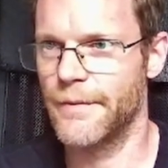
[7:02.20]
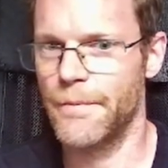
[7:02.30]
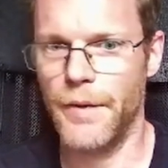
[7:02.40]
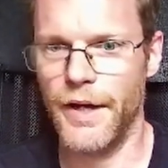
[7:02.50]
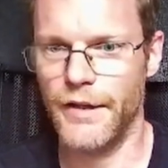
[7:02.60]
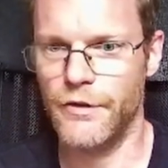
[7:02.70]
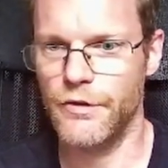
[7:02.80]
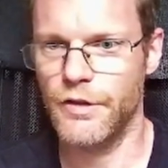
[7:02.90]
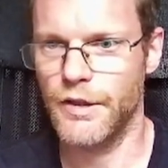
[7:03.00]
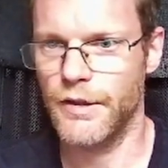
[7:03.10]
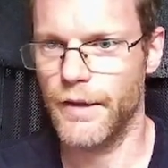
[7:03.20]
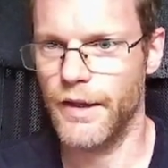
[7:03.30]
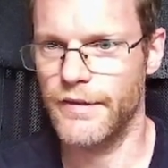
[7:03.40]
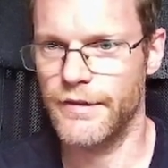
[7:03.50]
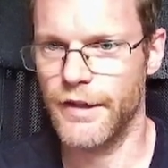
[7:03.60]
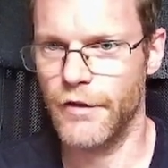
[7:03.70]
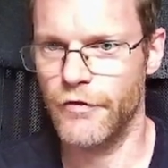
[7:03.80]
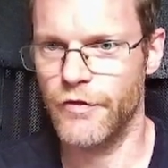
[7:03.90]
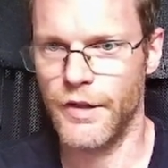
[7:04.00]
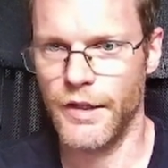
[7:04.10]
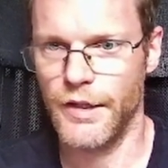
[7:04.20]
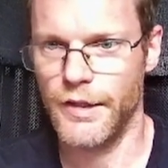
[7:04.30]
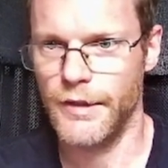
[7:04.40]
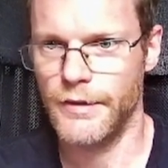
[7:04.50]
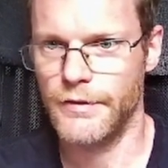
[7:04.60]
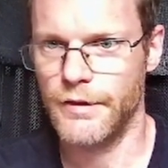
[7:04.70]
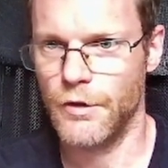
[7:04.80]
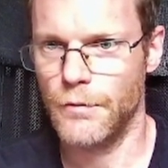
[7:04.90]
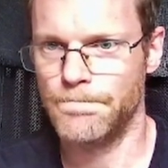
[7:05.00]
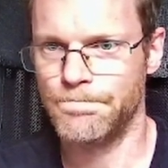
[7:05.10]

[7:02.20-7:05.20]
back to the SDF. So